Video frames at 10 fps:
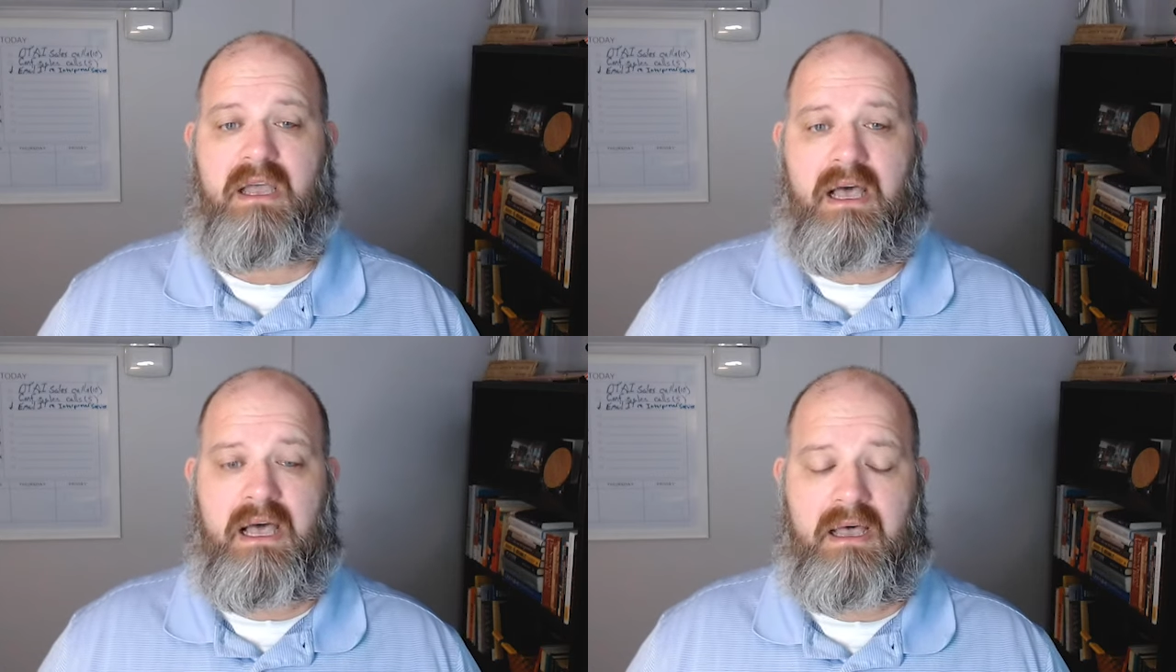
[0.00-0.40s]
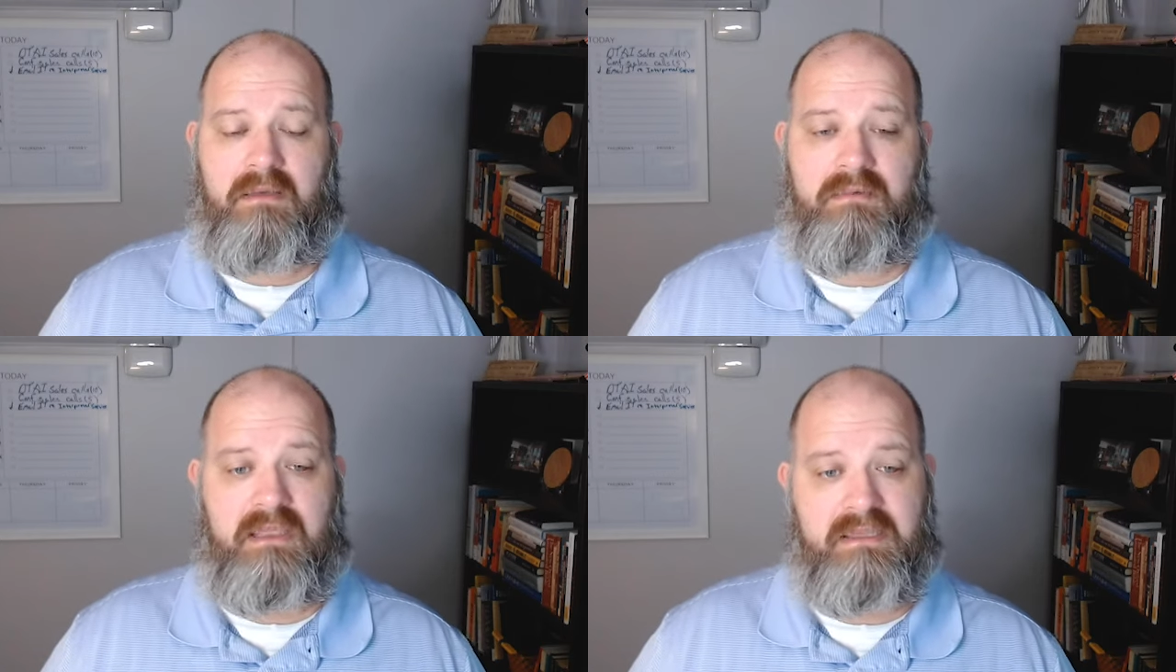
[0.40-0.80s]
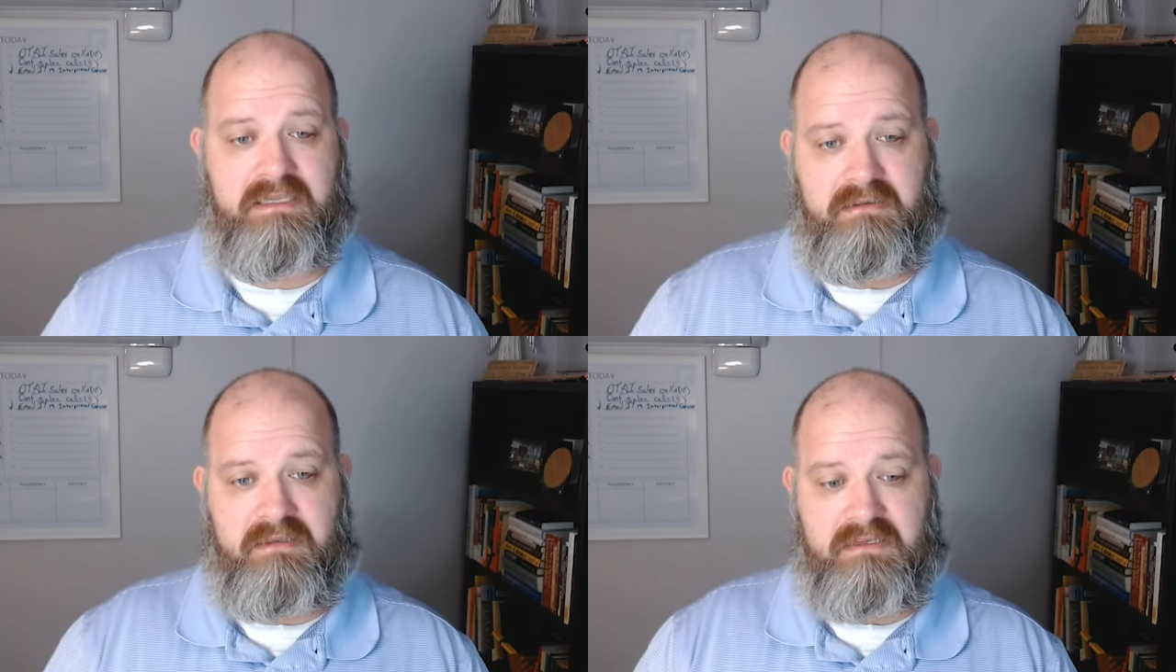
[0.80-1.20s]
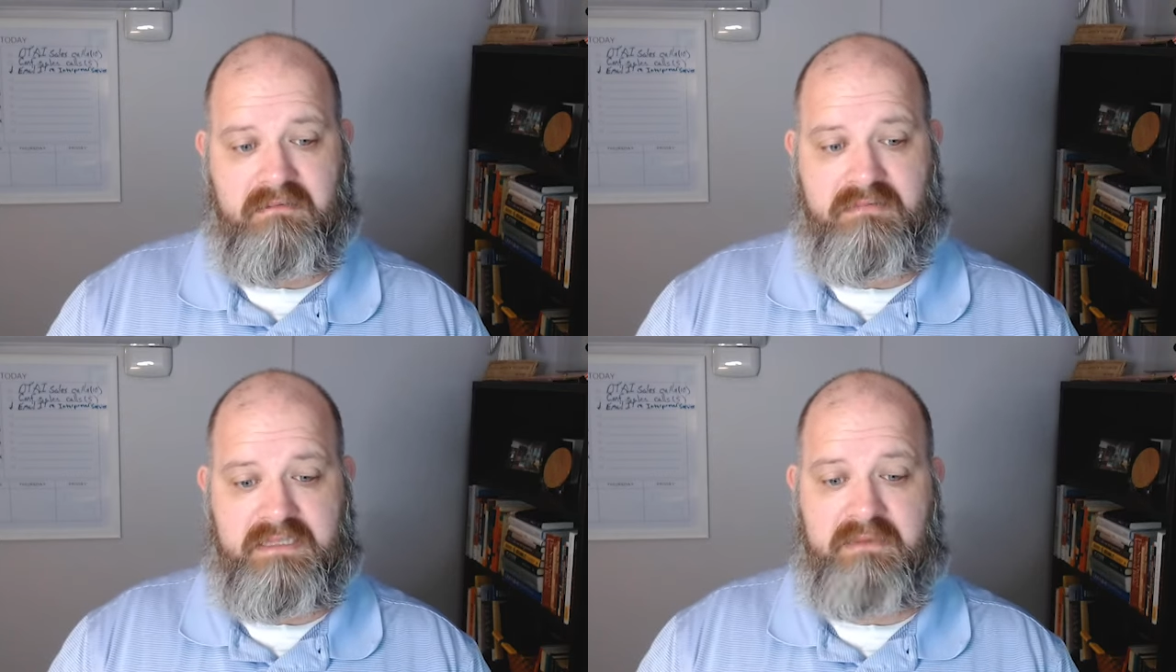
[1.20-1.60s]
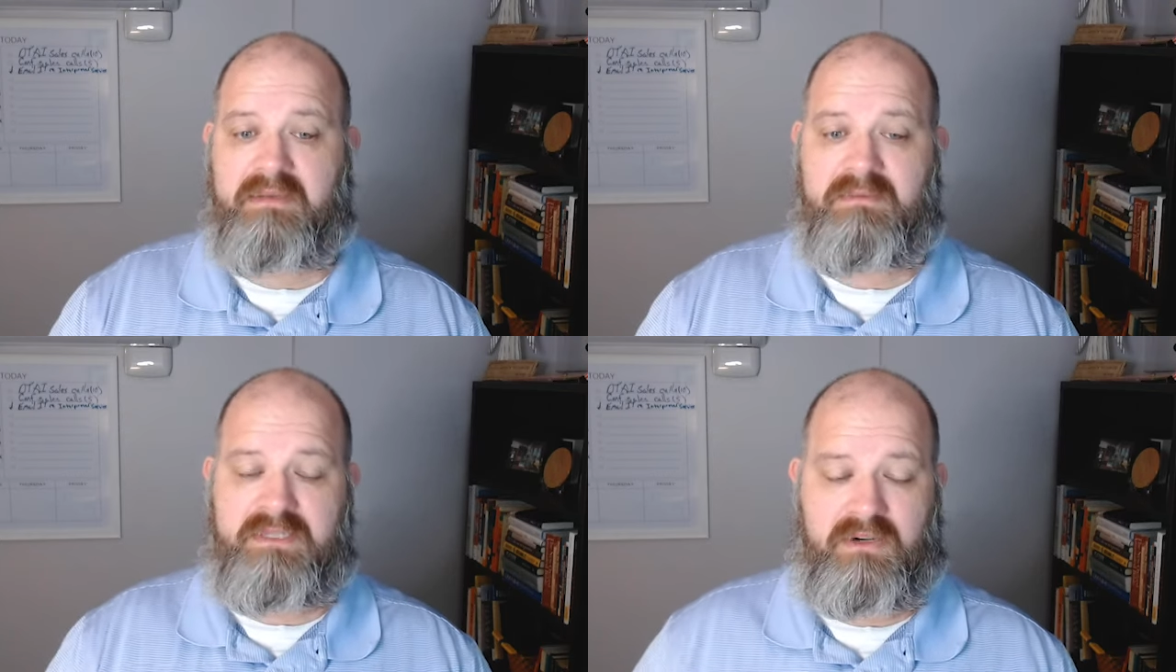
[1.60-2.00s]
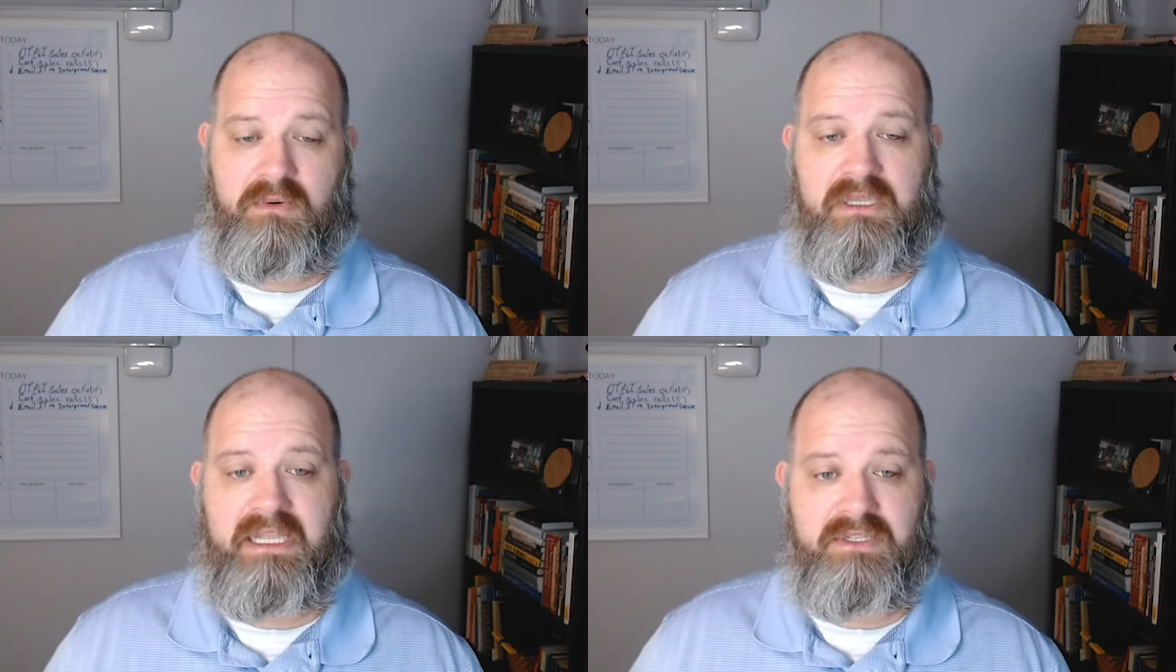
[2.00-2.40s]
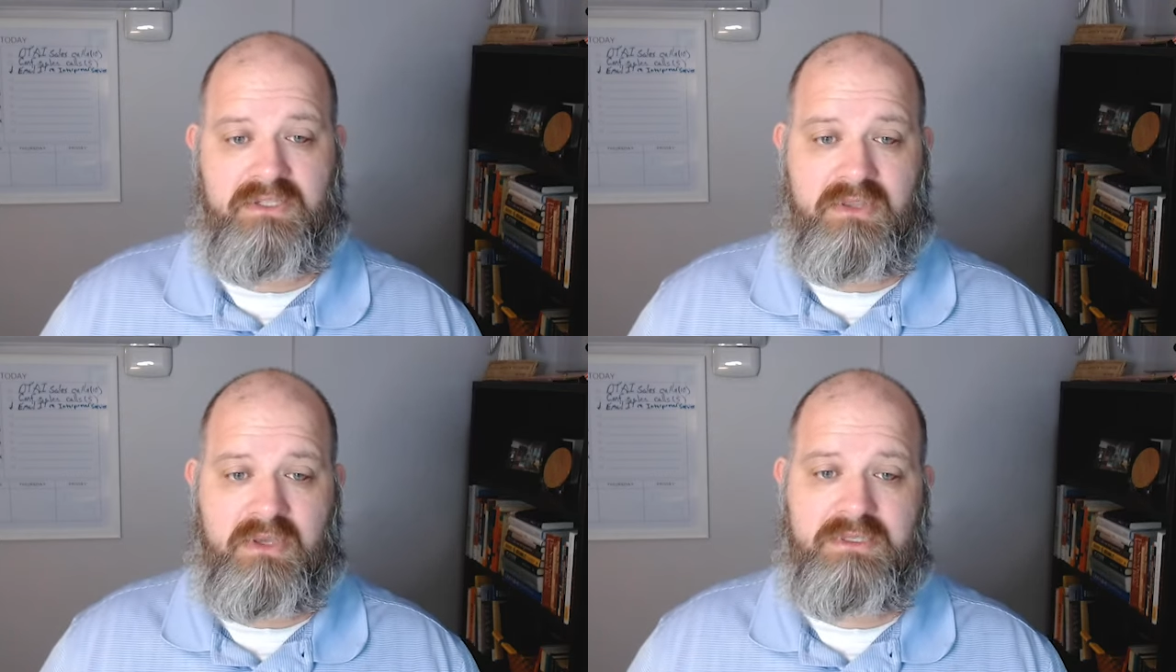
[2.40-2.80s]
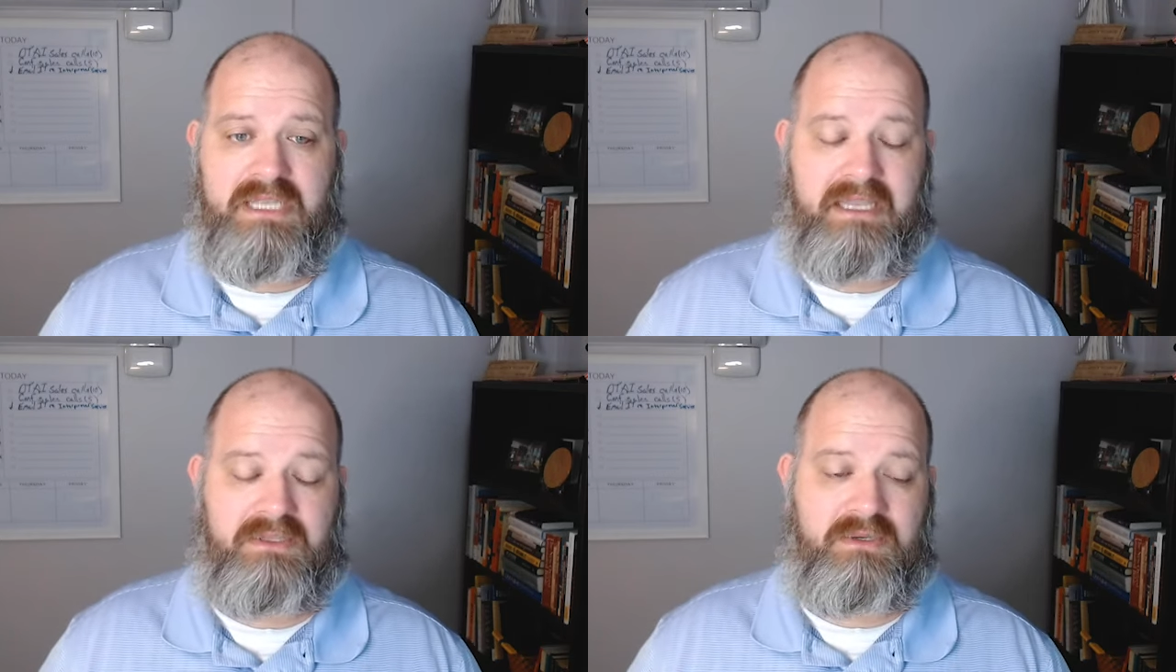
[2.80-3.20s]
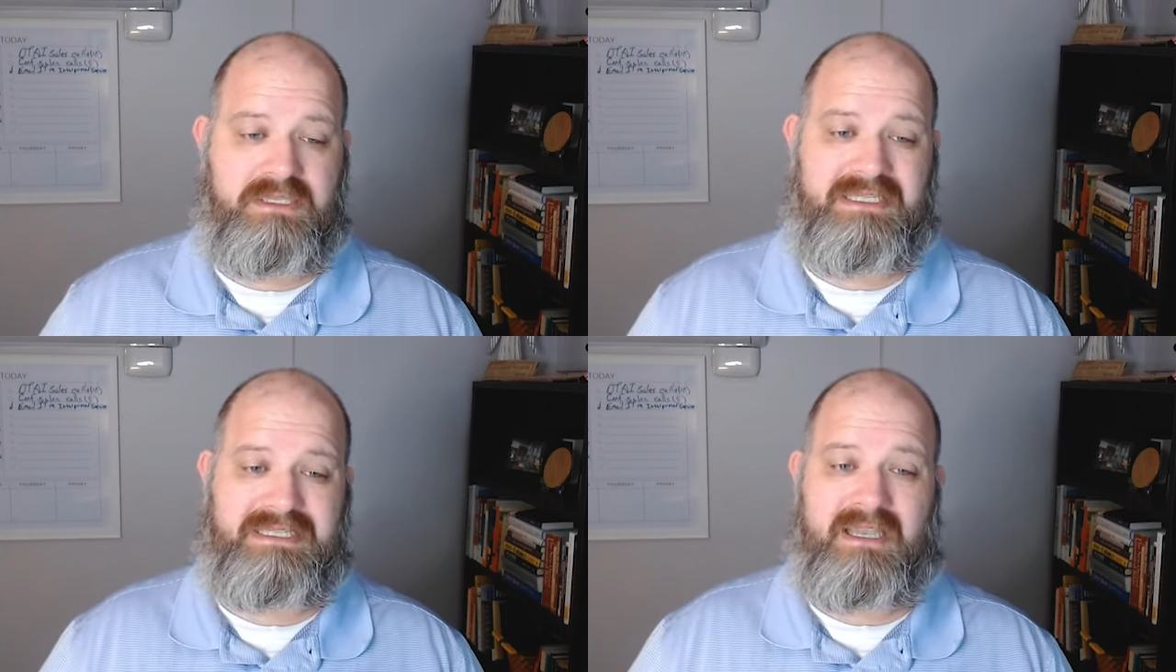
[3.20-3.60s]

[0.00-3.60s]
and the symptoms that are related to those diagnoses,